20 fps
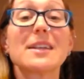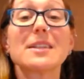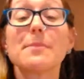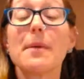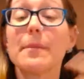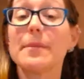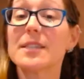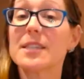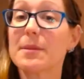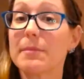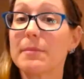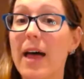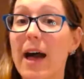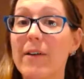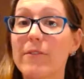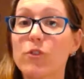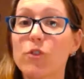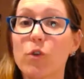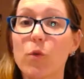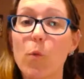mix maybe some
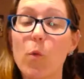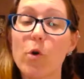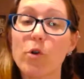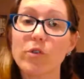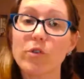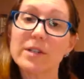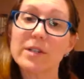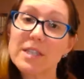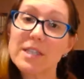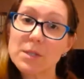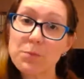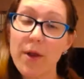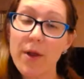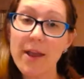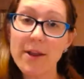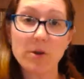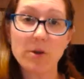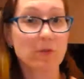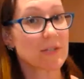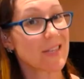lavender and water and
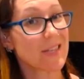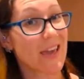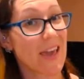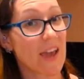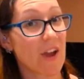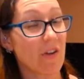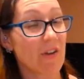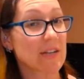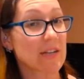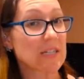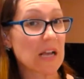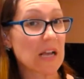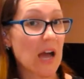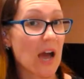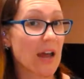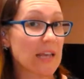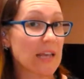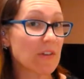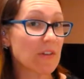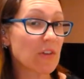spray it onto the area to
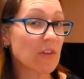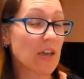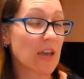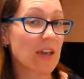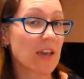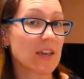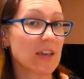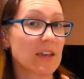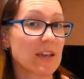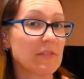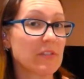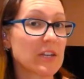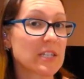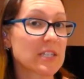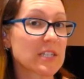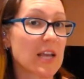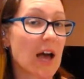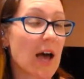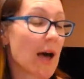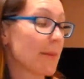kind of give
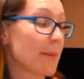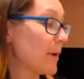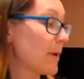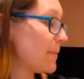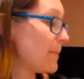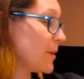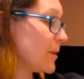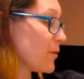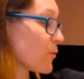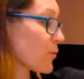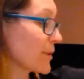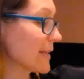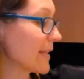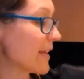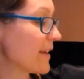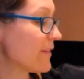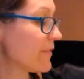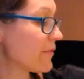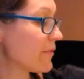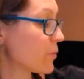it a bit of
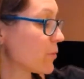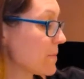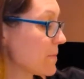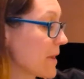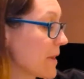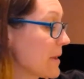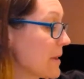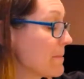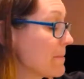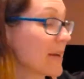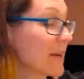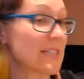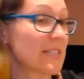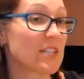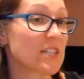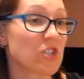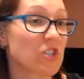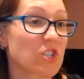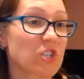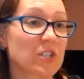relief would be my
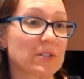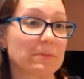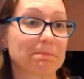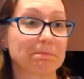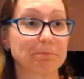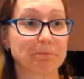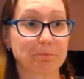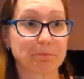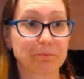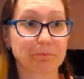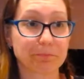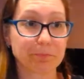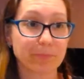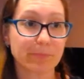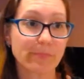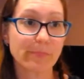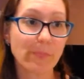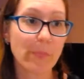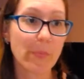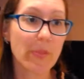suggestion.
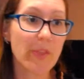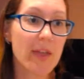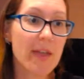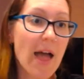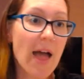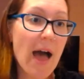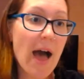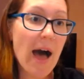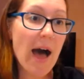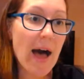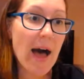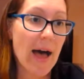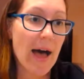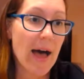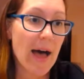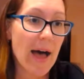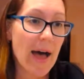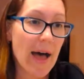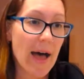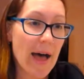
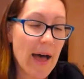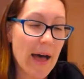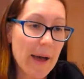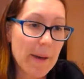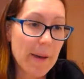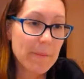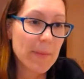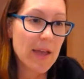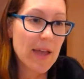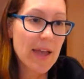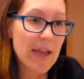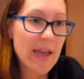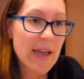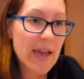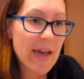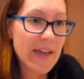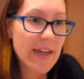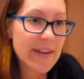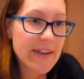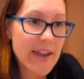
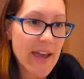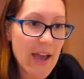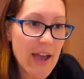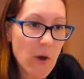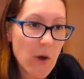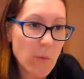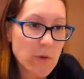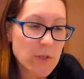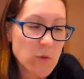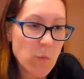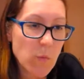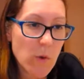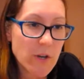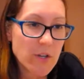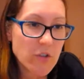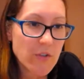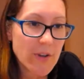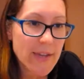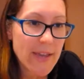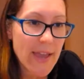Now, was
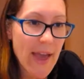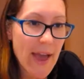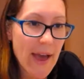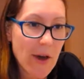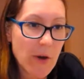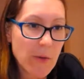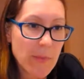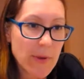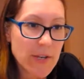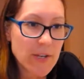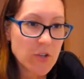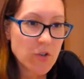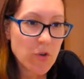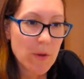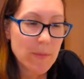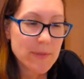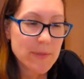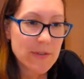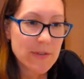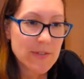wondering how many
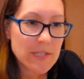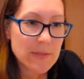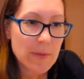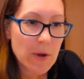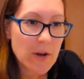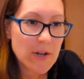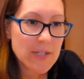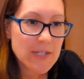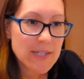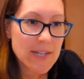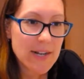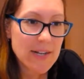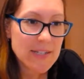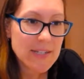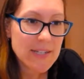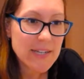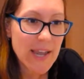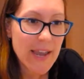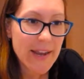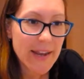drops of Smart and
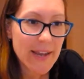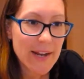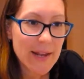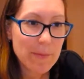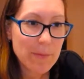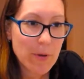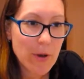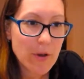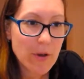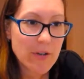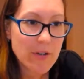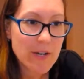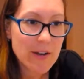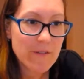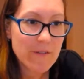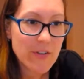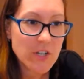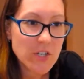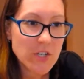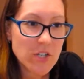Sassy and can I put in
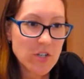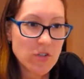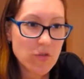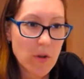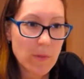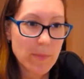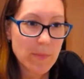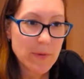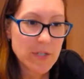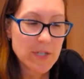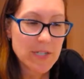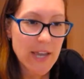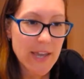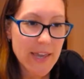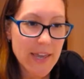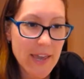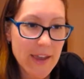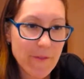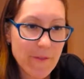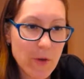a veggie drop to
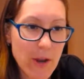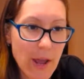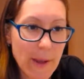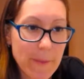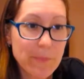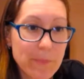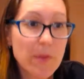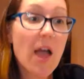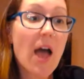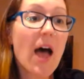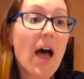take every day?